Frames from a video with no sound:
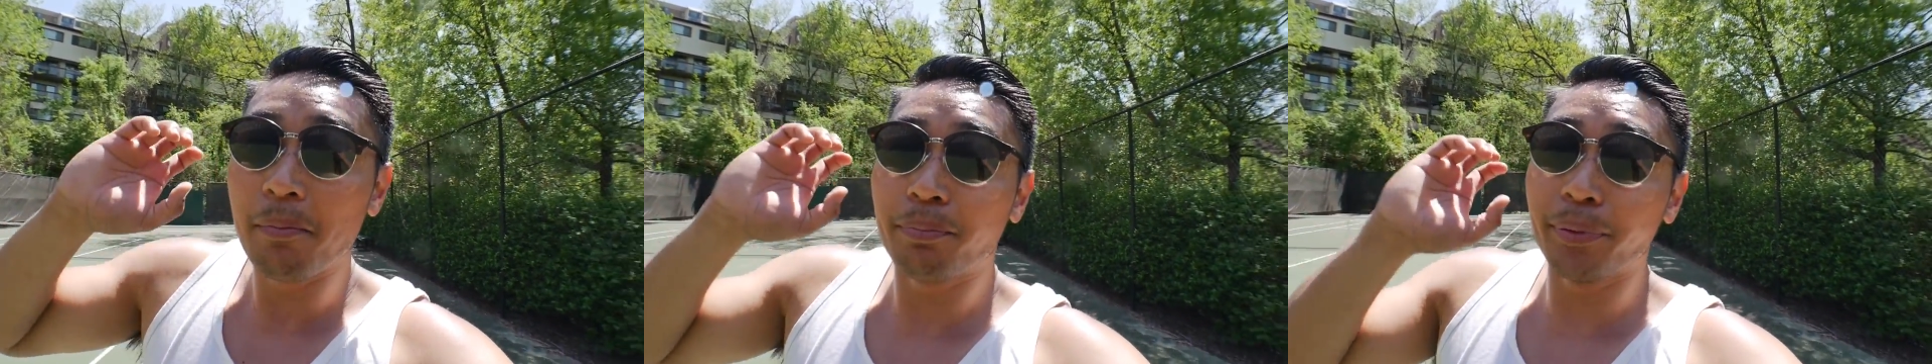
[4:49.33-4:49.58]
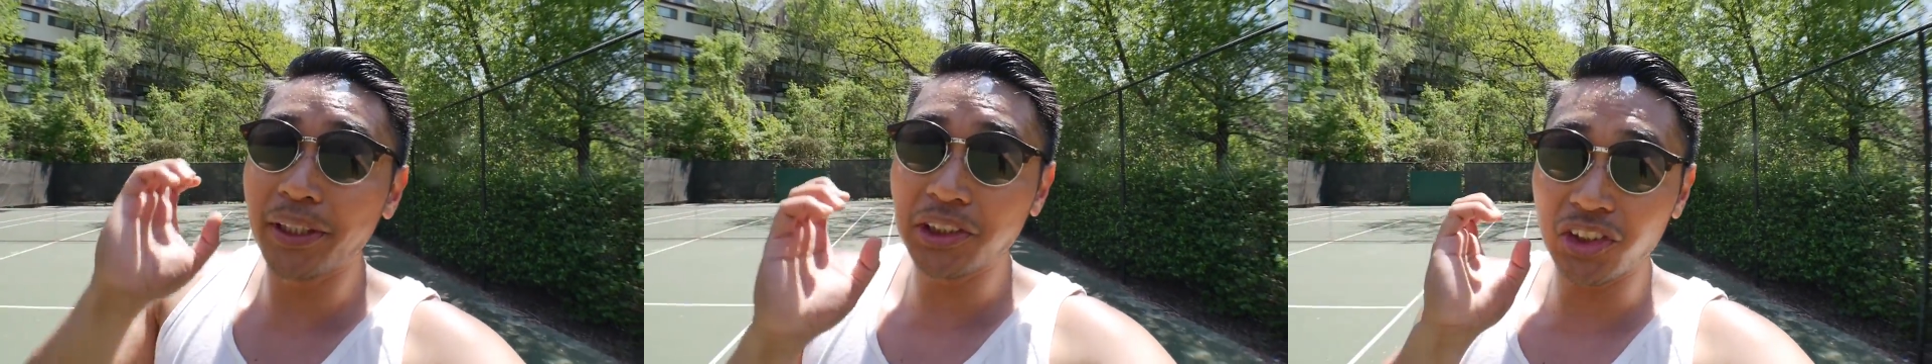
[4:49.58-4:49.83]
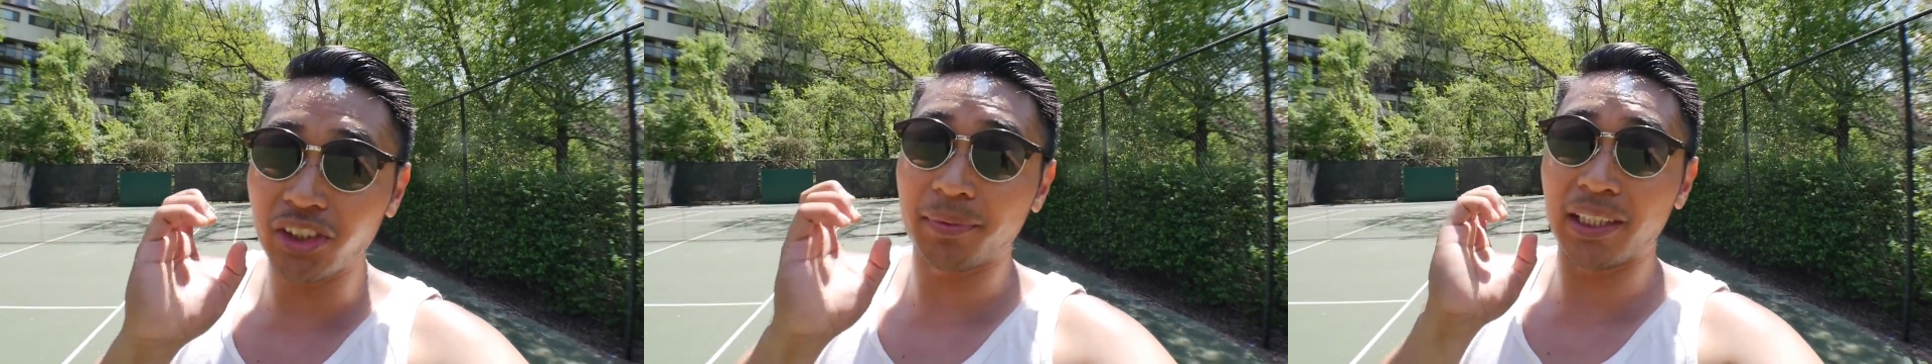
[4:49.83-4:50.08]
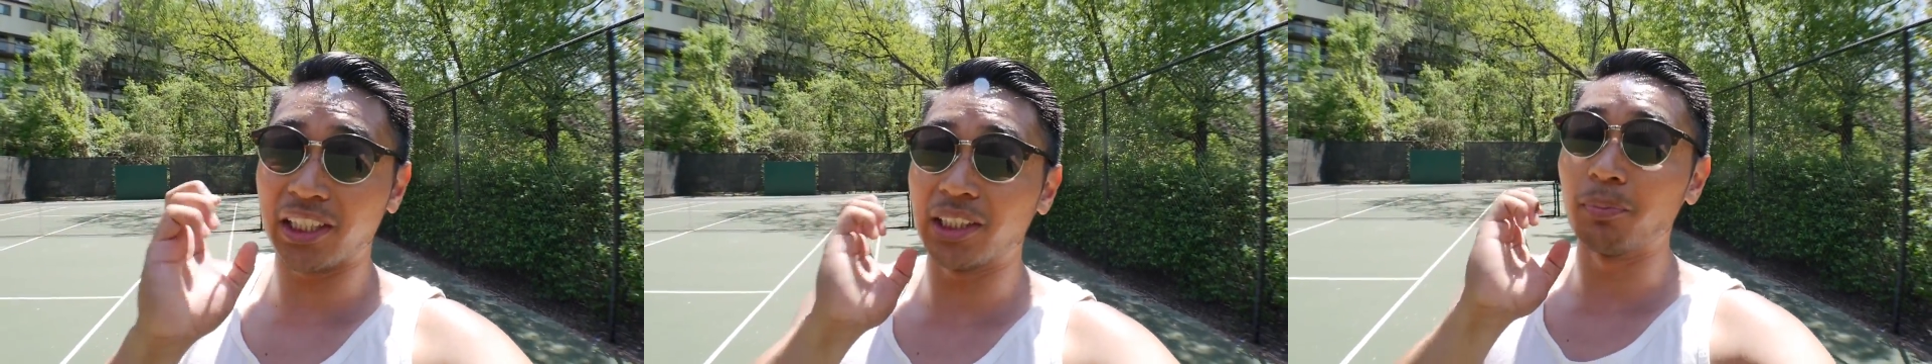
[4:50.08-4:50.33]
pretty sure I'm
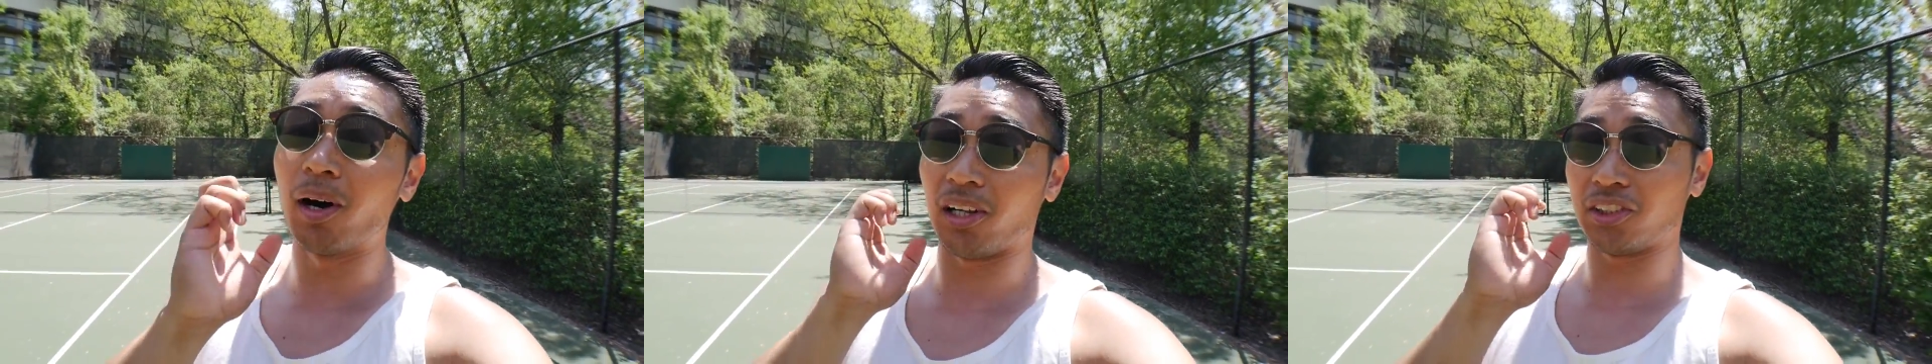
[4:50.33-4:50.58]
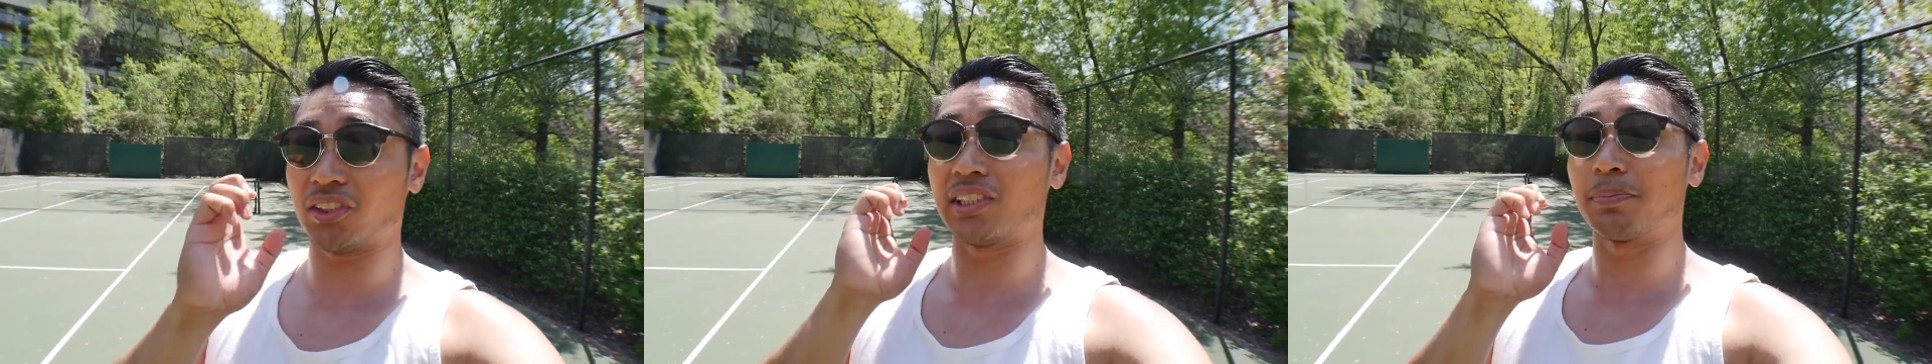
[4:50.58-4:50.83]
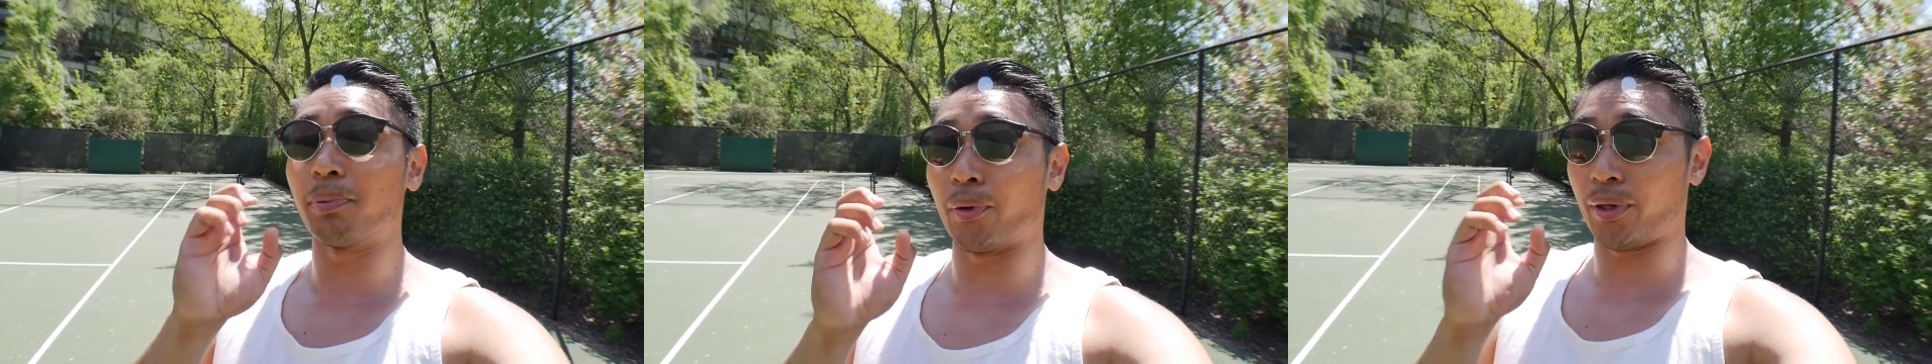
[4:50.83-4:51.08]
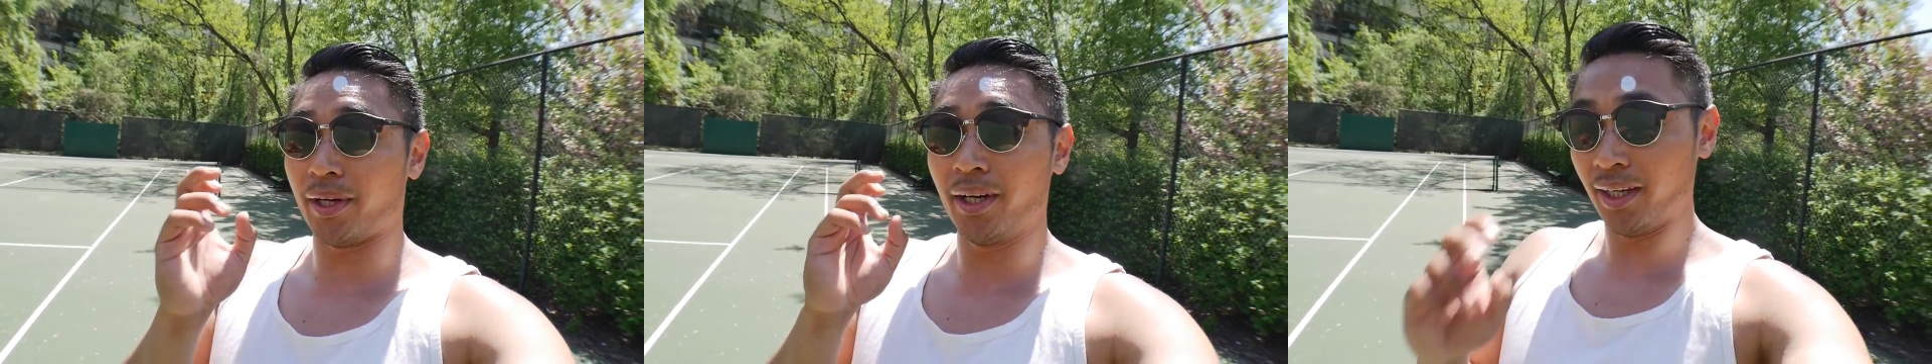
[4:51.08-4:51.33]
gonna demolish this board.